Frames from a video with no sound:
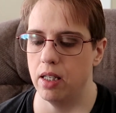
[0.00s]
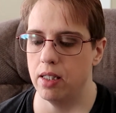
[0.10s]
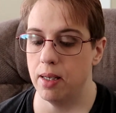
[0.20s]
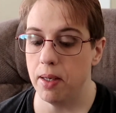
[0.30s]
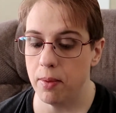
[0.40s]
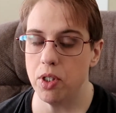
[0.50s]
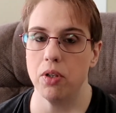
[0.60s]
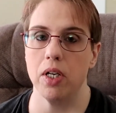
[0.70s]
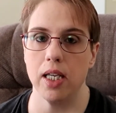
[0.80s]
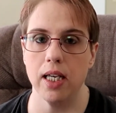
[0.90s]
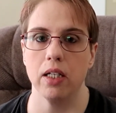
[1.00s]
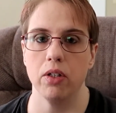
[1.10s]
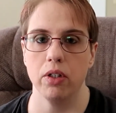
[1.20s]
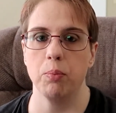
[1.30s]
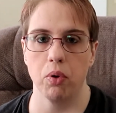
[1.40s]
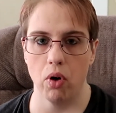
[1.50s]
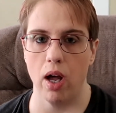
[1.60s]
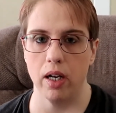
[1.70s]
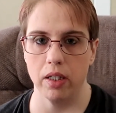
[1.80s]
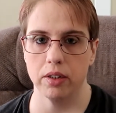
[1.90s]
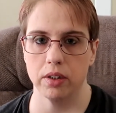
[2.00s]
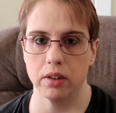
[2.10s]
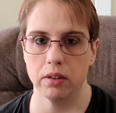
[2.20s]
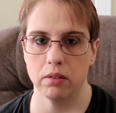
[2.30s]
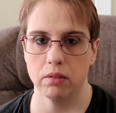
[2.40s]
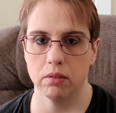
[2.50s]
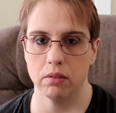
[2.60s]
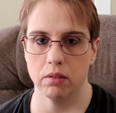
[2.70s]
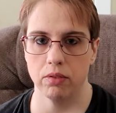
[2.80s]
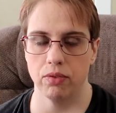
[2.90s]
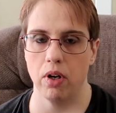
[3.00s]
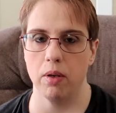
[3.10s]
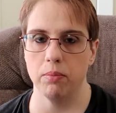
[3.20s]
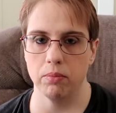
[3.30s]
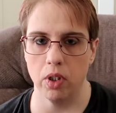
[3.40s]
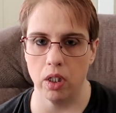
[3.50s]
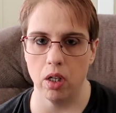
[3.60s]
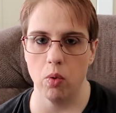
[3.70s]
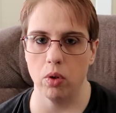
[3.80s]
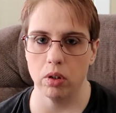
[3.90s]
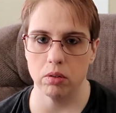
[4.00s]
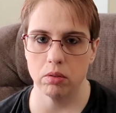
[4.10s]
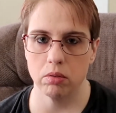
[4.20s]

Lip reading: sometimes you can get good products from the lower